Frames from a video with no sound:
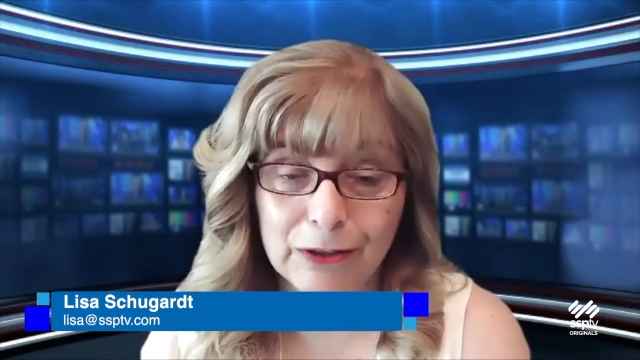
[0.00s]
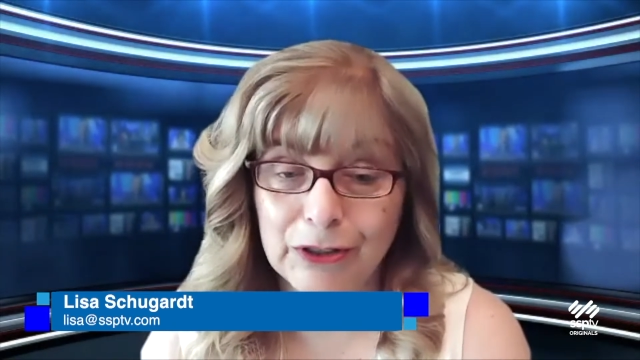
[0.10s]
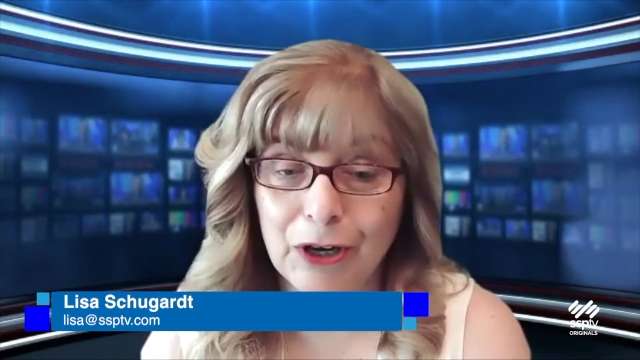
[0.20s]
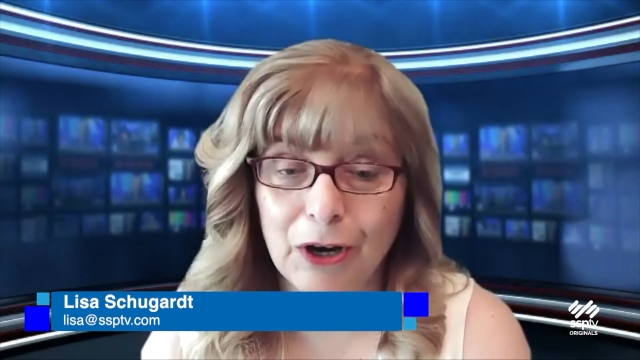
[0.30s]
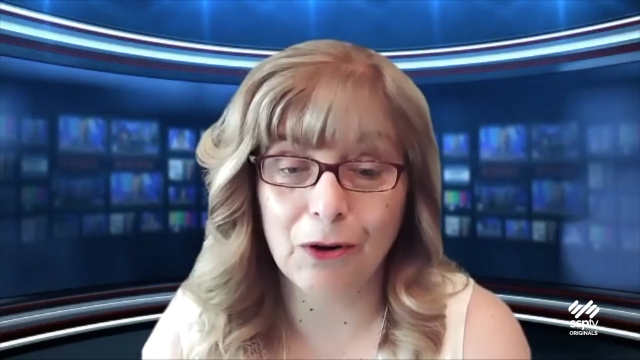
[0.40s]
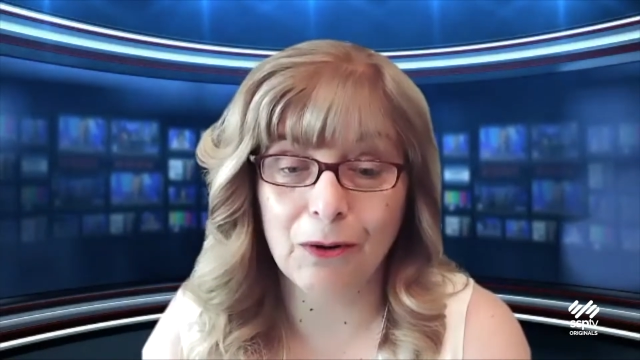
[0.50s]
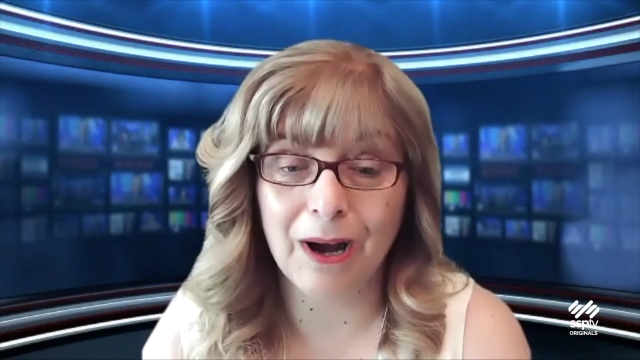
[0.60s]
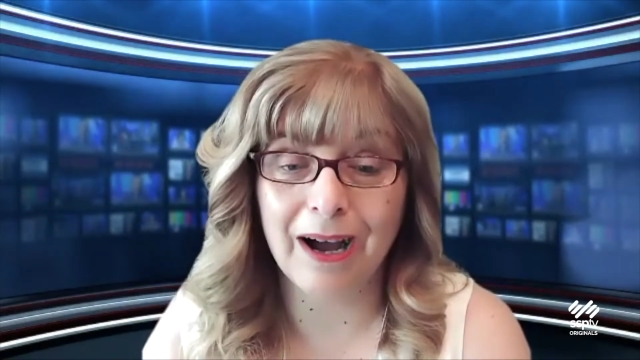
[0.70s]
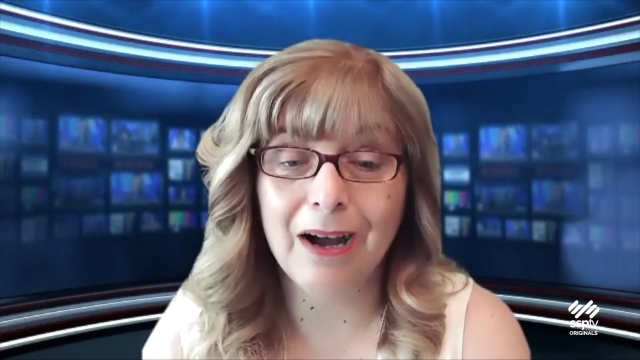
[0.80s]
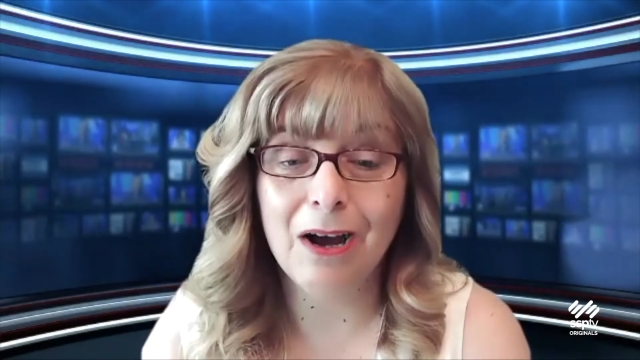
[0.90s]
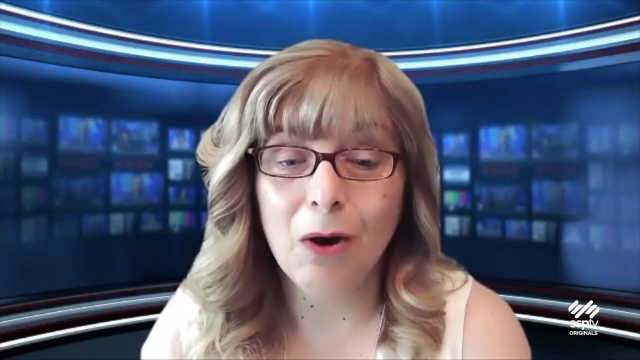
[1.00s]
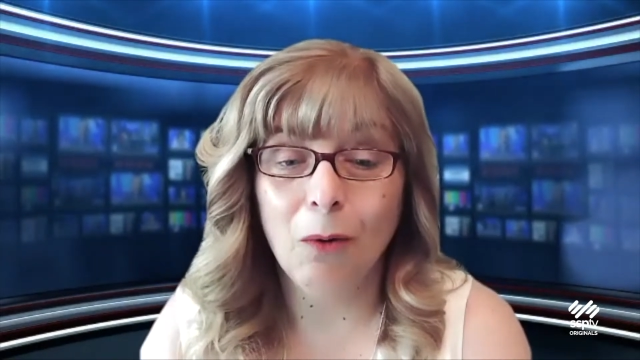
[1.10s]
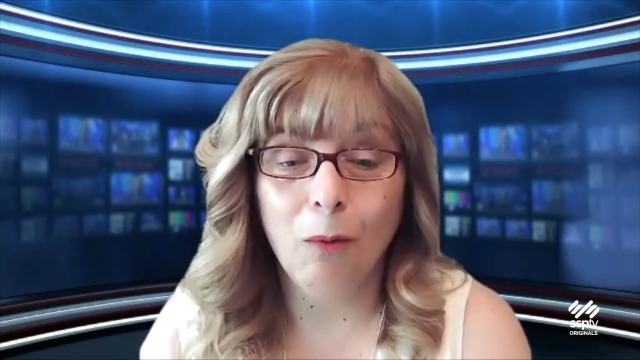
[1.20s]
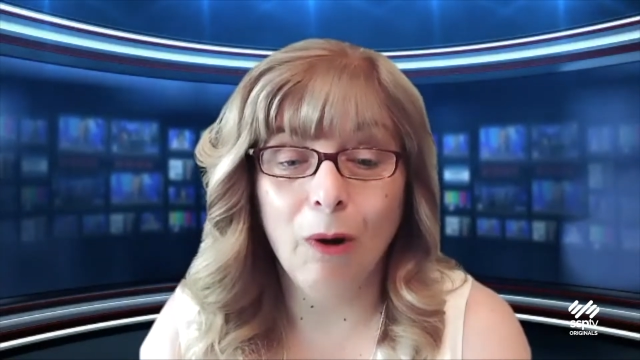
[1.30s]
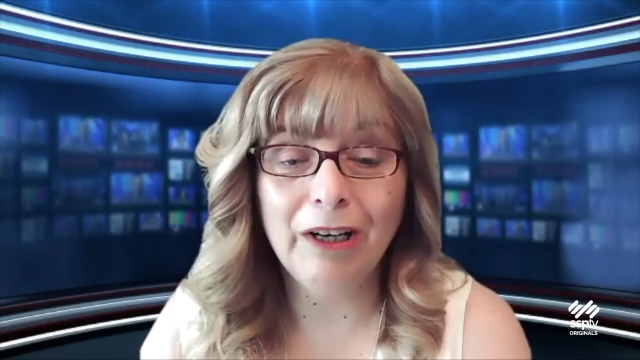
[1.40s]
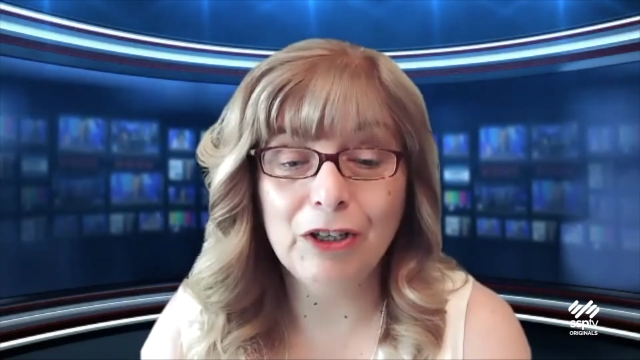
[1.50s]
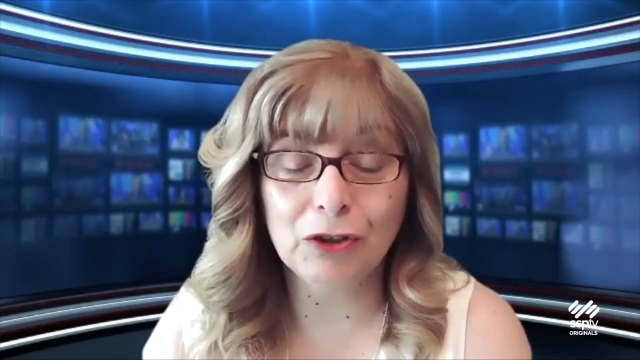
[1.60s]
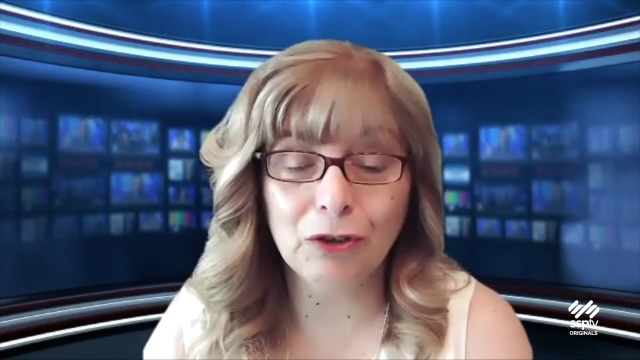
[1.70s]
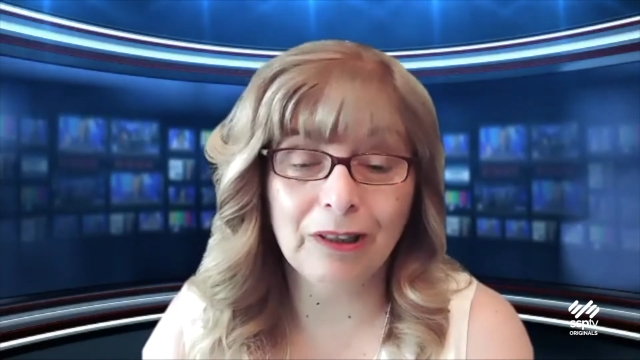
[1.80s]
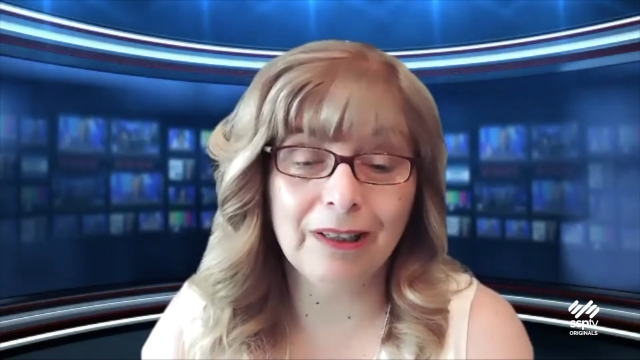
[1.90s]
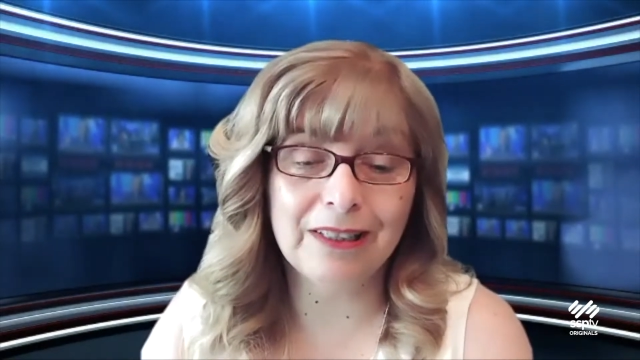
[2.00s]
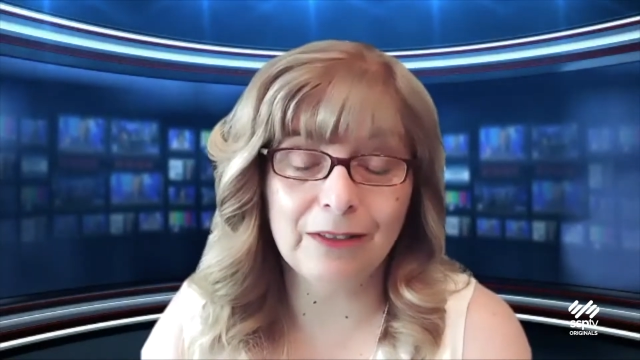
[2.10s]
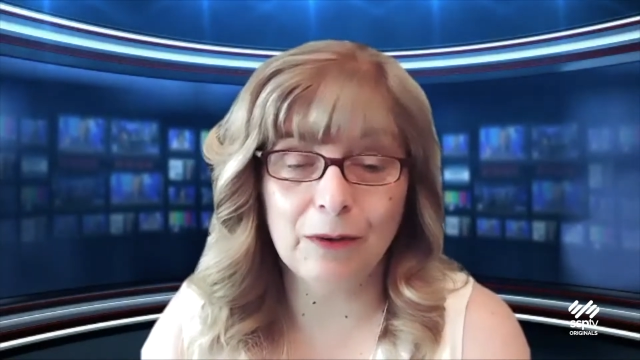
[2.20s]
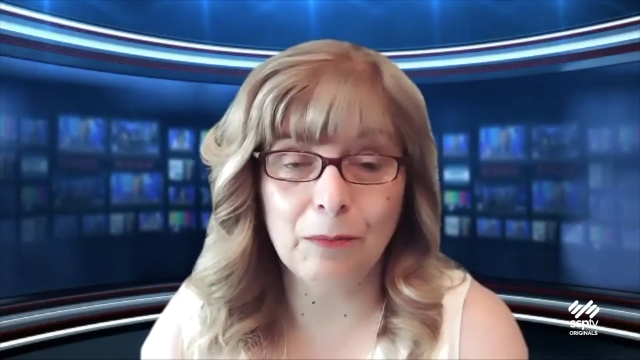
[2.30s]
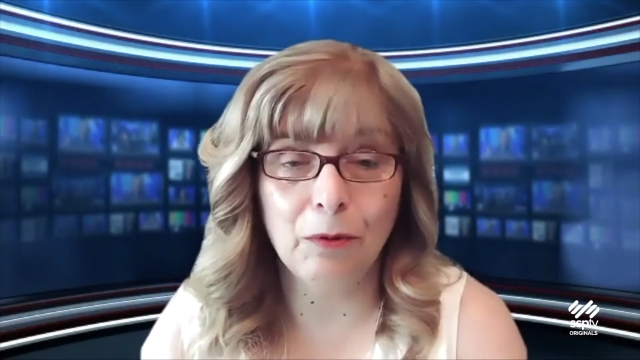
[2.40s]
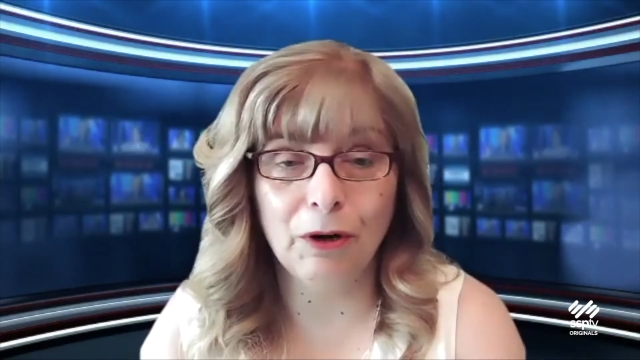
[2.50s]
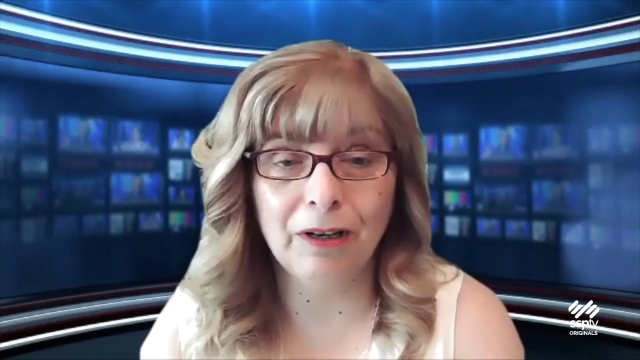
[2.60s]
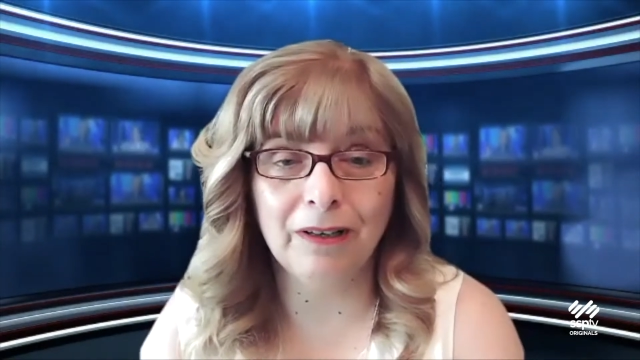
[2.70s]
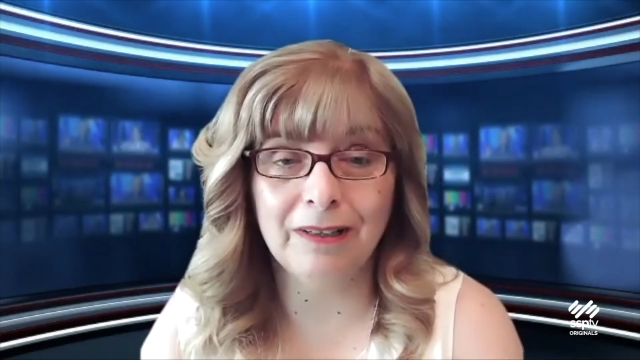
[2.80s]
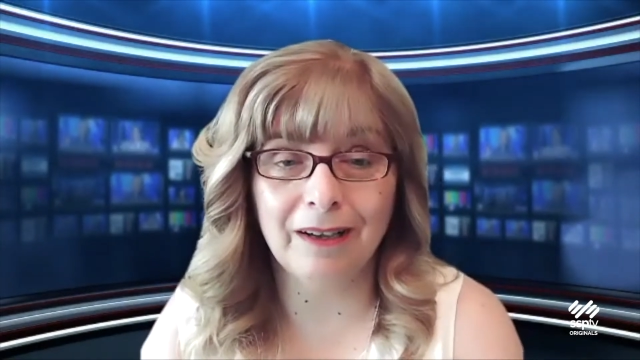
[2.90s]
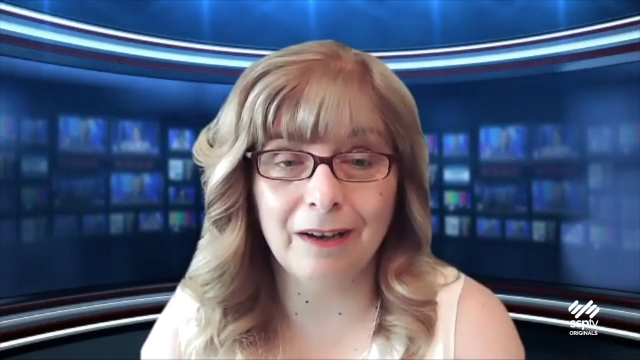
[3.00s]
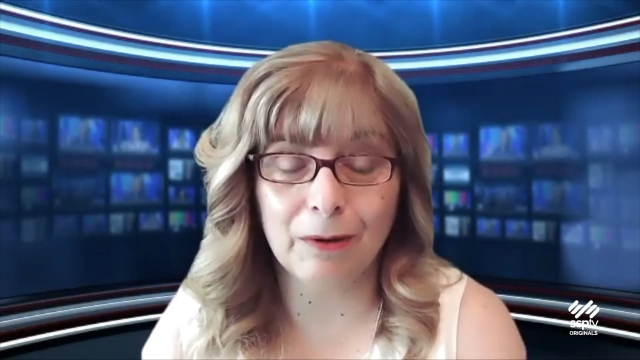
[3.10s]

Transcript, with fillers: So, uh, what is your list of important uh,